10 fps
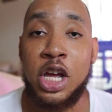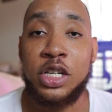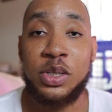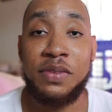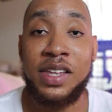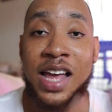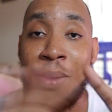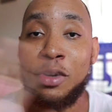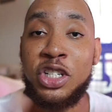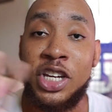So if the
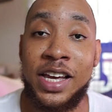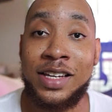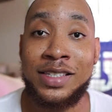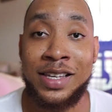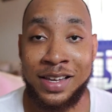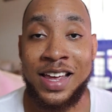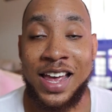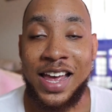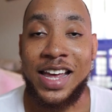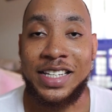camera shakes,
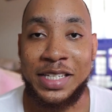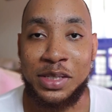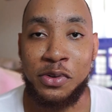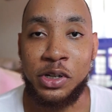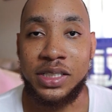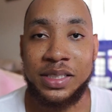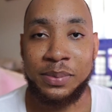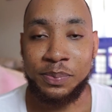it's his fault.